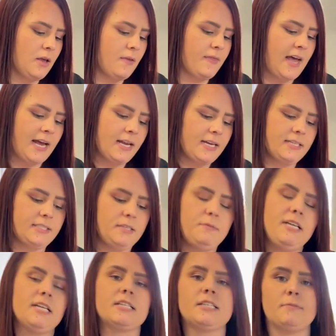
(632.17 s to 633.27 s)
That is to
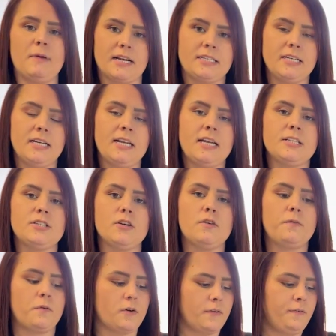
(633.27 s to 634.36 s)
be expected. And so
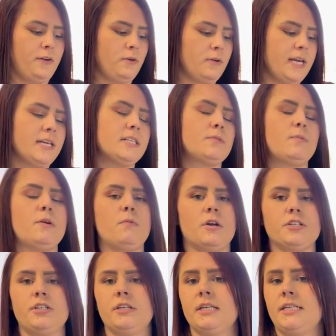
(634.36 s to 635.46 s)
for a few days, we
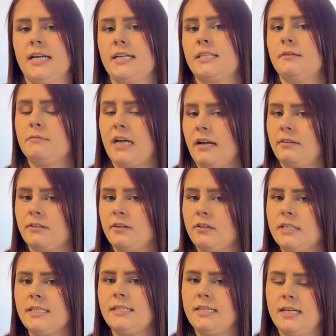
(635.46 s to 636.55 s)
want you to take some Tylenol
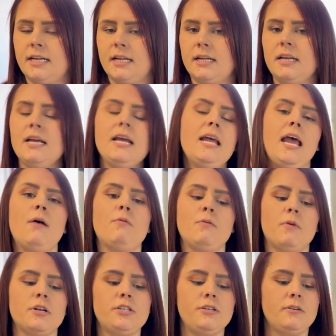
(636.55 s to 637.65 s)
as needed, and we
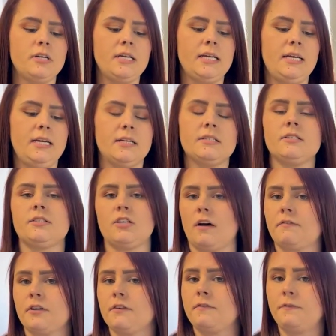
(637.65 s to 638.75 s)
want you to eat
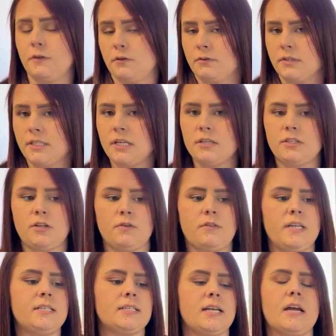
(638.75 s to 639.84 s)
softer foods. So
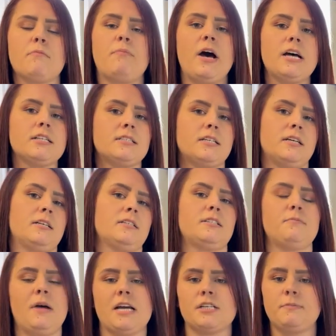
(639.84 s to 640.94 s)
things like pastas,
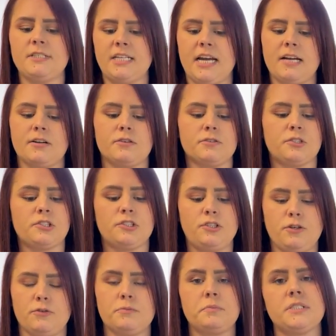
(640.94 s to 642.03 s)
mashed potatoes,
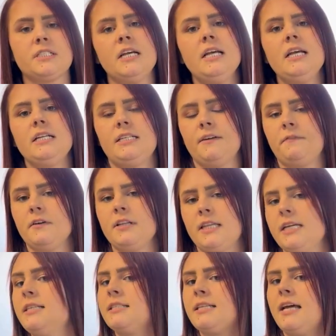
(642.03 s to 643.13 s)
soups, different
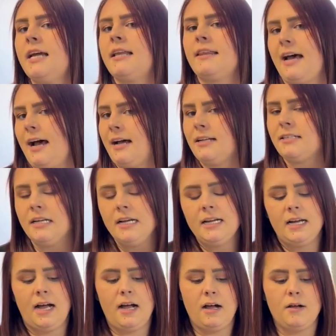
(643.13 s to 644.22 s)
things like that
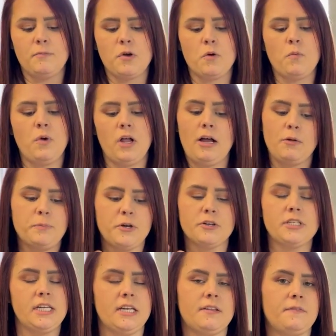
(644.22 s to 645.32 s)
will help your
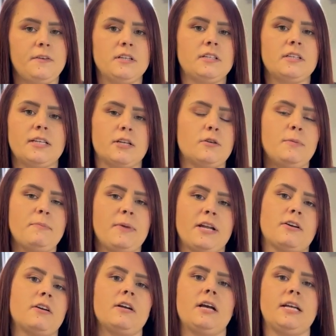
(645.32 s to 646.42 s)
teeth feel a little bit
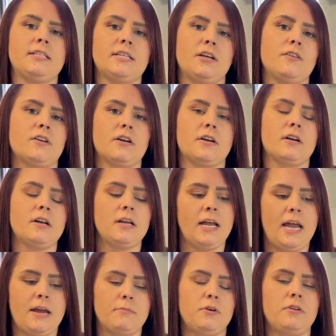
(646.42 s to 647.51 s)
better until they're
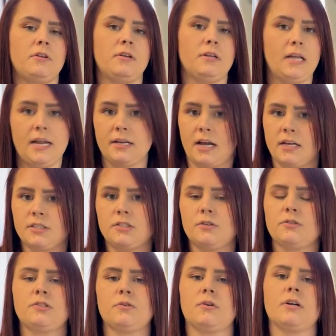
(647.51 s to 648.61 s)
able and not so
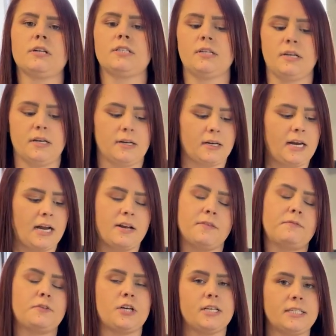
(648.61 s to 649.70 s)
sore to kind
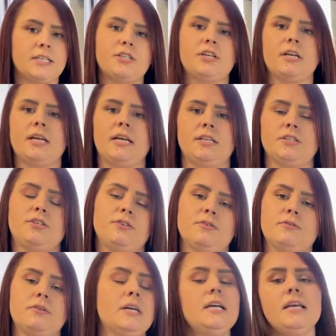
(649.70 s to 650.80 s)
of transition
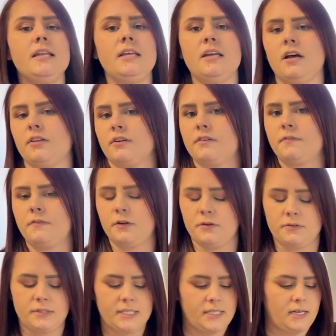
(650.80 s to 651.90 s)
into the other
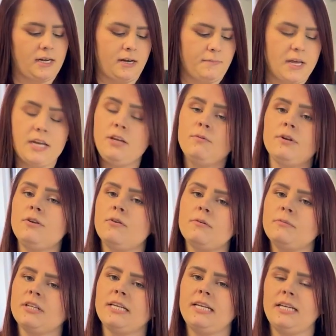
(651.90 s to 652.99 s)
foods that you would
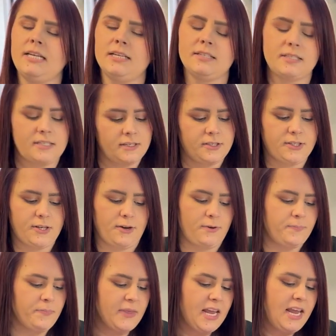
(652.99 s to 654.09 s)
normally eat.
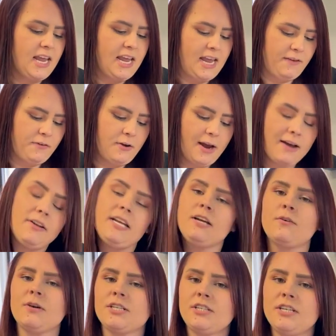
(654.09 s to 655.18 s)
So if you have any
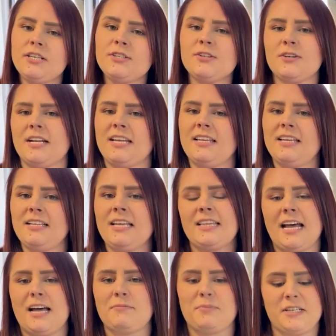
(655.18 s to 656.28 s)
questions or anything like
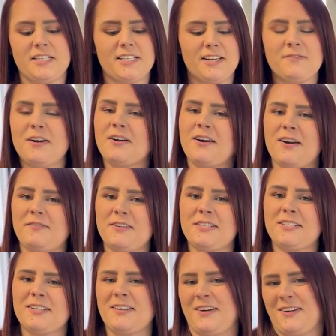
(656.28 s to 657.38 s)
that, please give our office
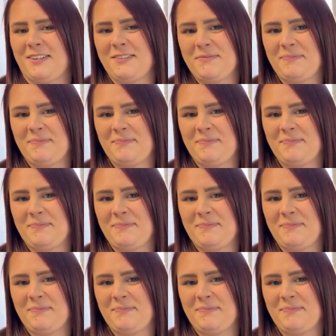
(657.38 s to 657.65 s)
a call.